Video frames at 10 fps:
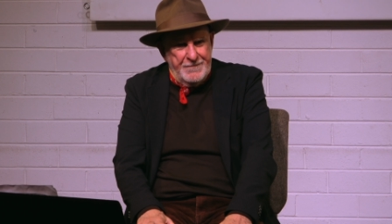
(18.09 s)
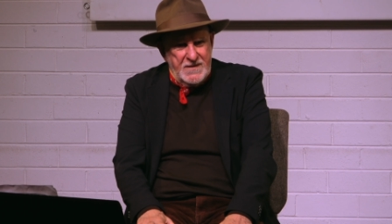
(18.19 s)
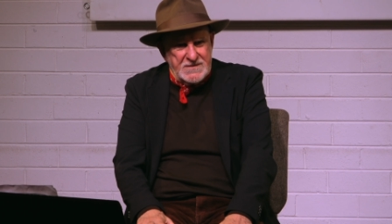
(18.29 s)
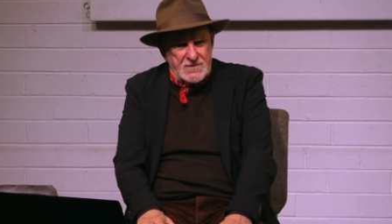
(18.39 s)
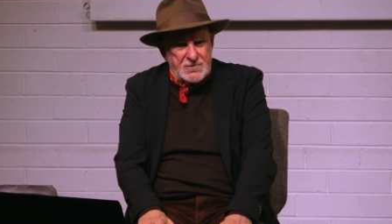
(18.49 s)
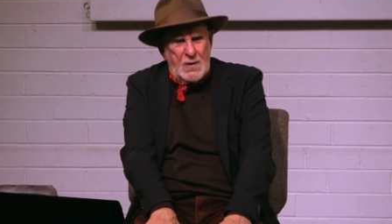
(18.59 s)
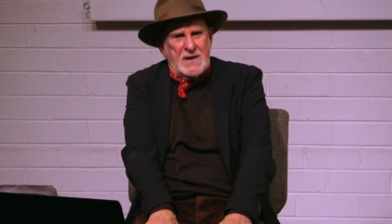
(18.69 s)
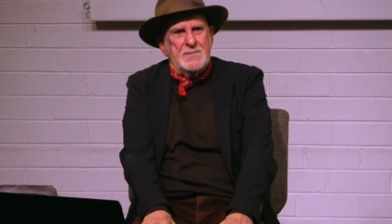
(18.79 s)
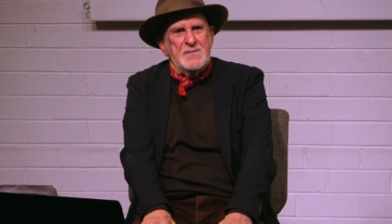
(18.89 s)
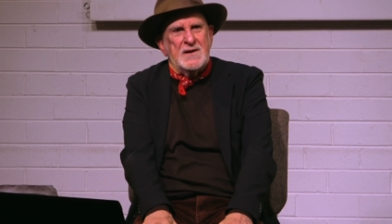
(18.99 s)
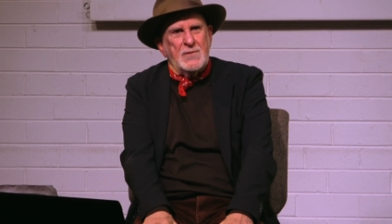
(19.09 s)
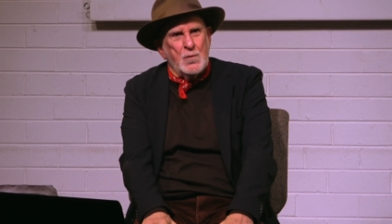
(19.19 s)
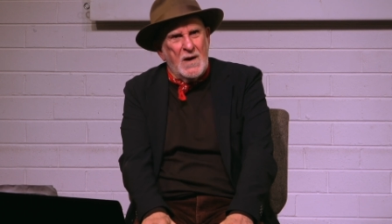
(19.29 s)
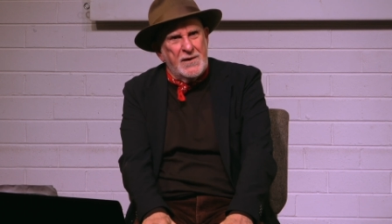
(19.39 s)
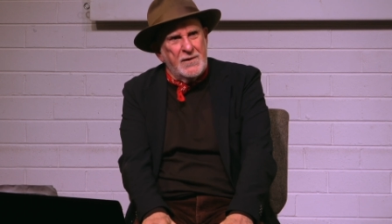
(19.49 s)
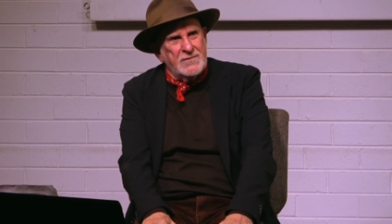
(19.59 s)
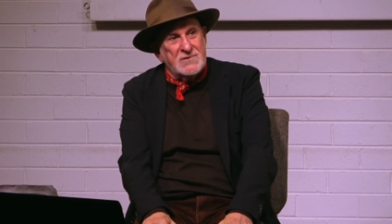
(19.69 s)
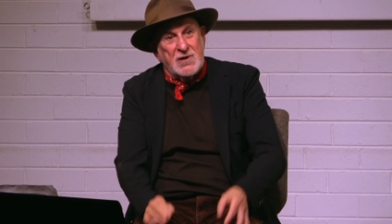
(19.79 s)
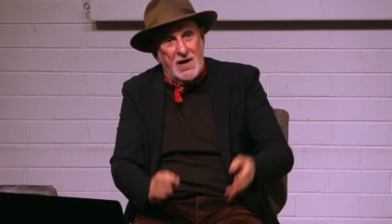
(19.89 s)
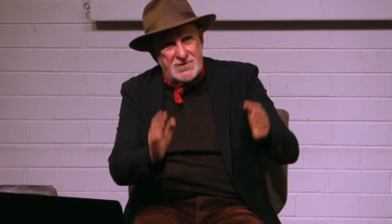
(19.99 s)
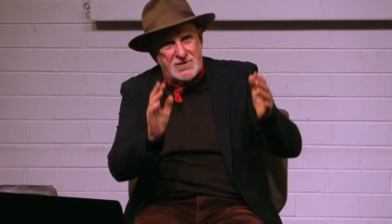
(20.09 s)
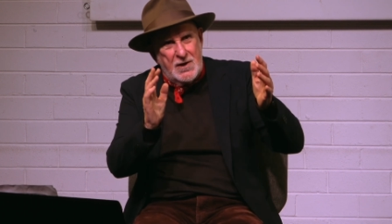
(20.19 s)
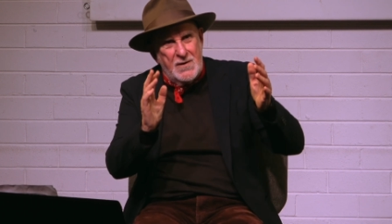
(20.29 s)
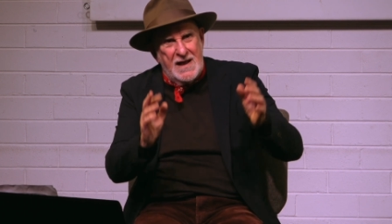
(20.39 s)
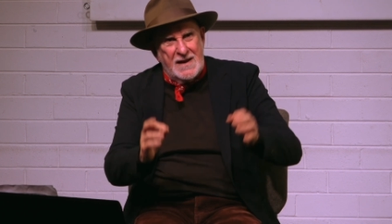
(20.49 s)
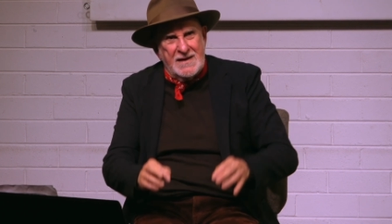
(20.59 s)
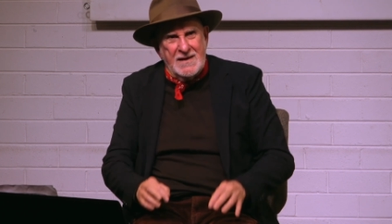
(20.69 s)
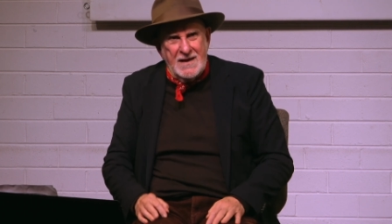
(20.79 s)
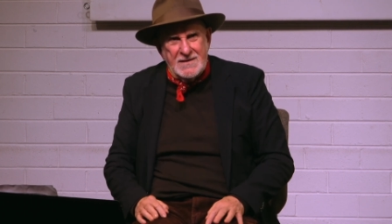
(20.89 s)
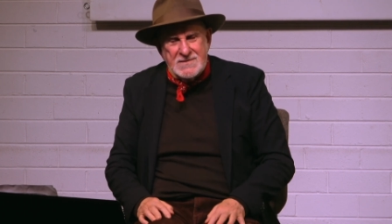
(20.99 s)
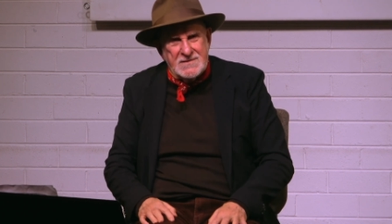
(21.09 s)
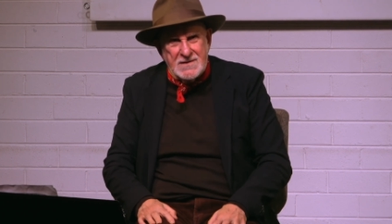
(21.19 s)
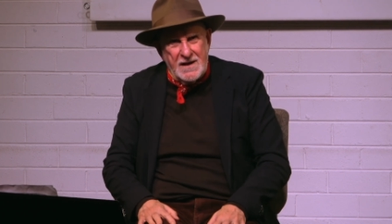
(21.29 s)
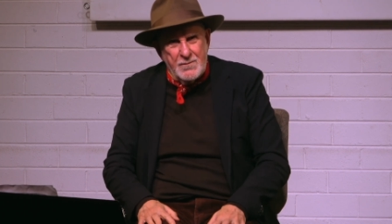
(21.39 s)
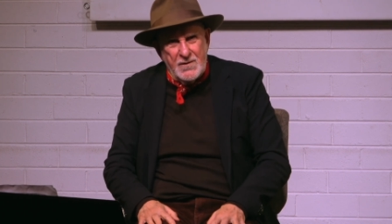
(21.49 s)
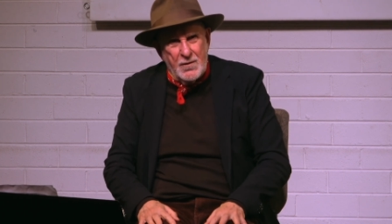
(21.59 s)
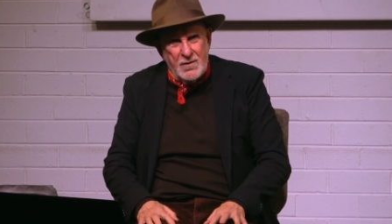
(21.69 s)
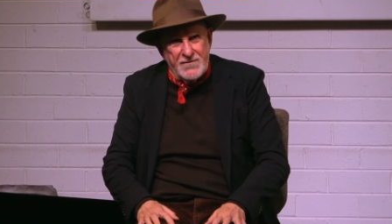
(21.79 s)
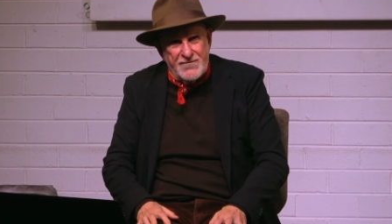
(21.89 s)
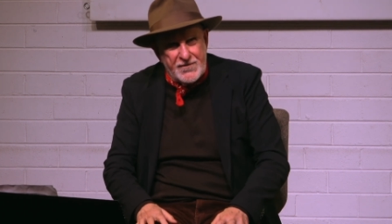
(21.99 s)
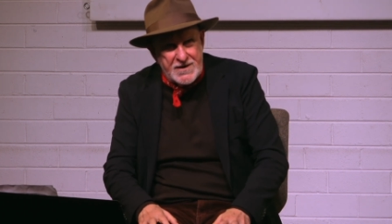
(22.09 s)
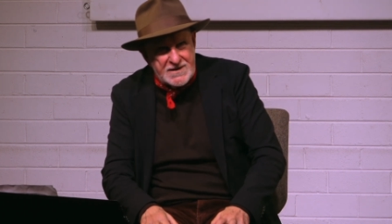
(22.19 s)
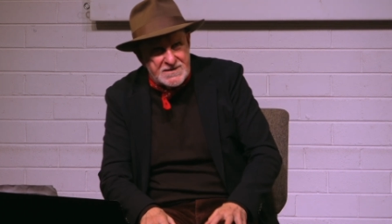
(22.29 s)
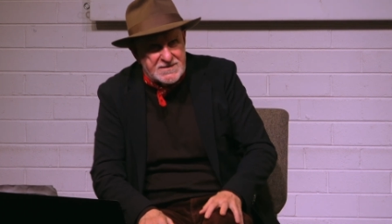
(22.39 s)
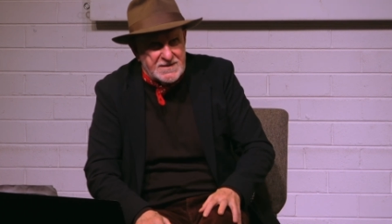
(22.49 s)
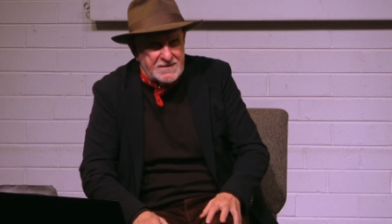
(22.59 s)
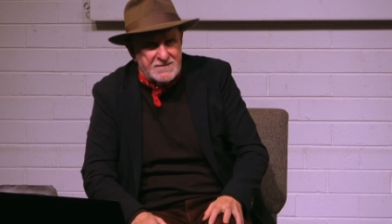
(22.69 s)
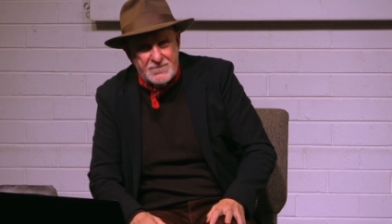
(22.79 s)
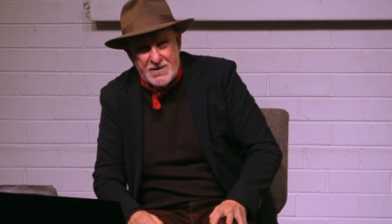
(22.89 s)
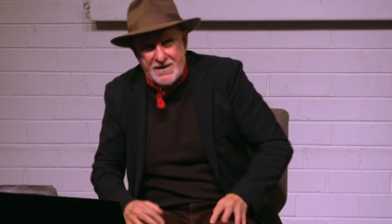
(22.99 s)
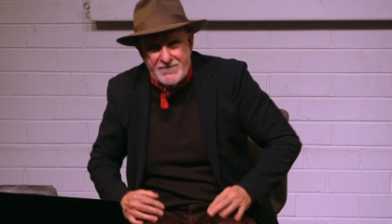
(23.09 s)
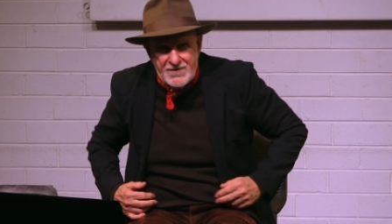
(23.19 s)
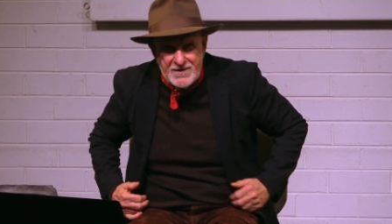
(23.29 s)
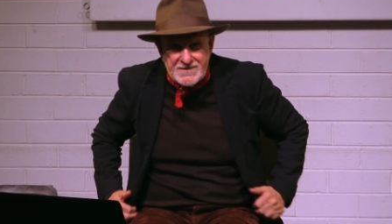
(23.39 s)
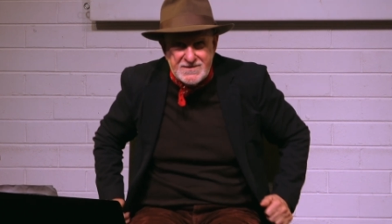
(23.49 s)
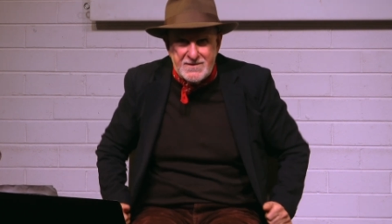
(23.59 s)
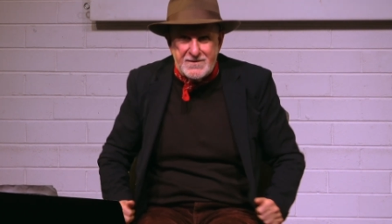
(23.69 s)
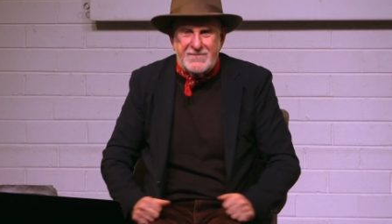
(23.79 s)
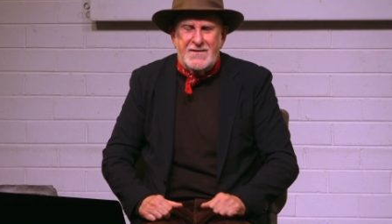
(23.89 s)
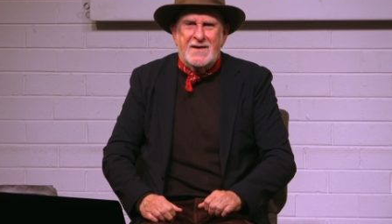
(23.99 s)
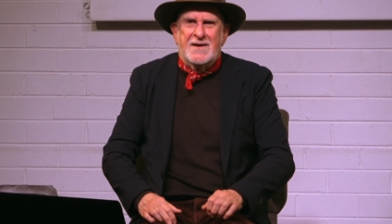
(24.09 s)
There's a 20-minute one on Sideshow Alley. It's with all the freaks and whatever. It's sort of